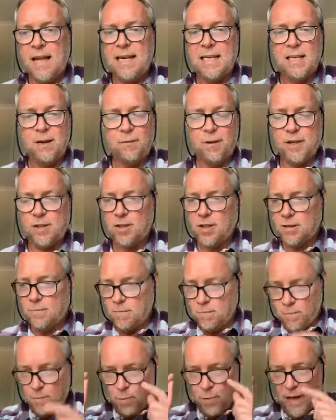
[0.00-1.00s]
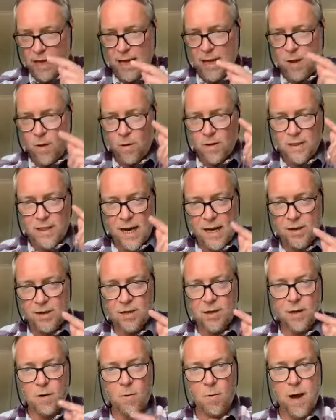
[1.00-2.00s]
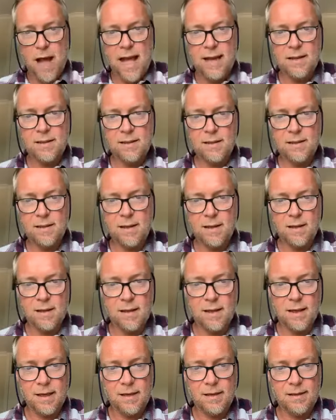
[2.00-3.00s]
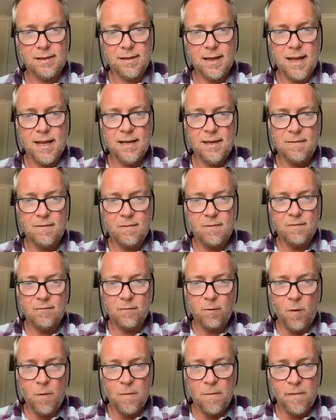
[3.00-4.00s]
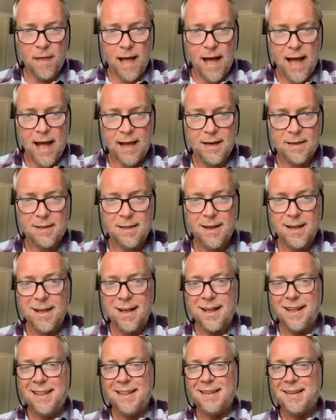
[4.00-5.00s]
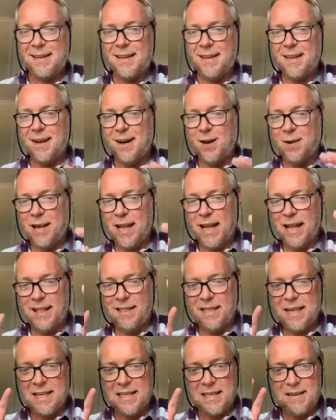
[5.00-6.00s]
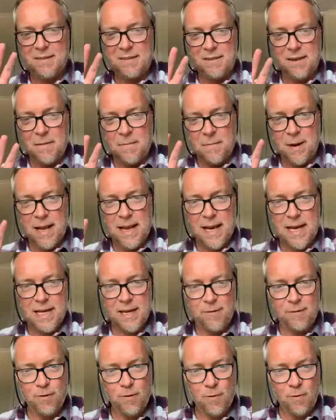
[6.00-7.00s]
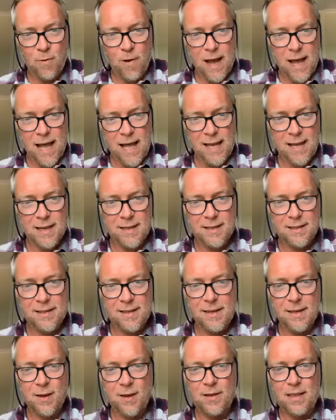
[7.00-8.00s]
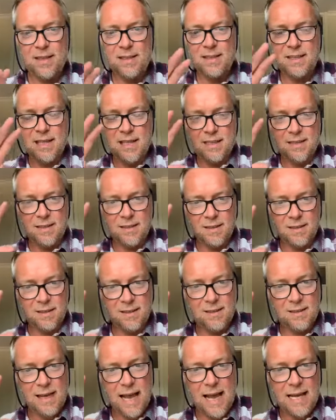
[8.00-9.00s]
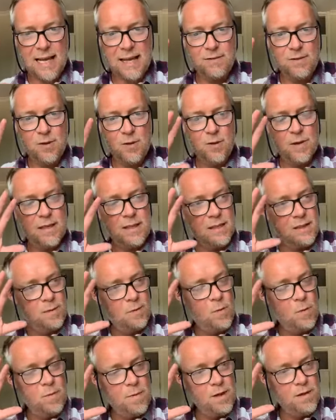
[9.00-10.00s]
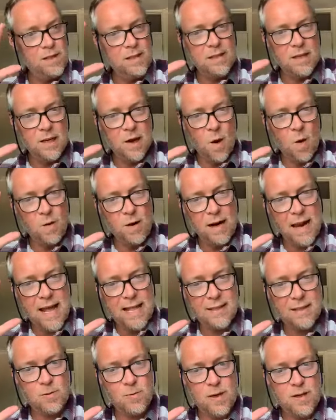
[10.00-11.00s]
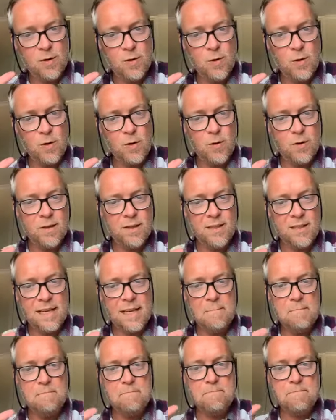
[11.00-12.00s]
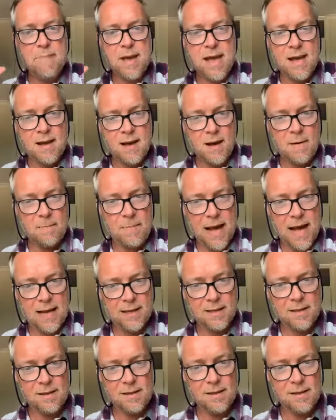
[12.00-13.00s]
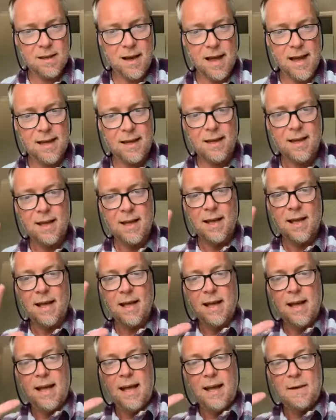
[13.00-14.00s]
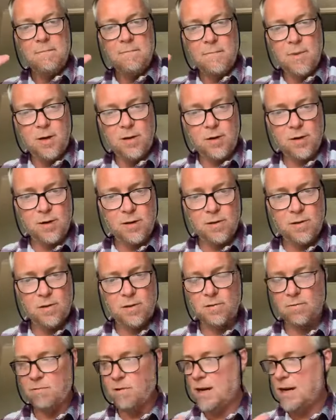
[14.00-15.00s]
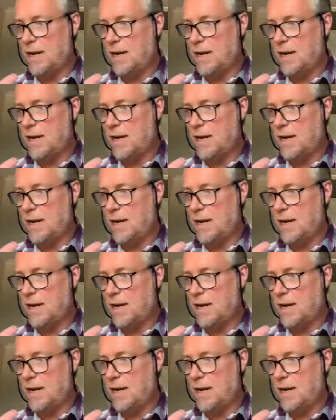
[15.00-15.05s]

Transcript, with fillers: any different it's just bringing your attentional awareness to certain things and from that looking at things in completely different ways. You know, this distance gives you this almost this long lens where you, you can see bigger patterns like emotional,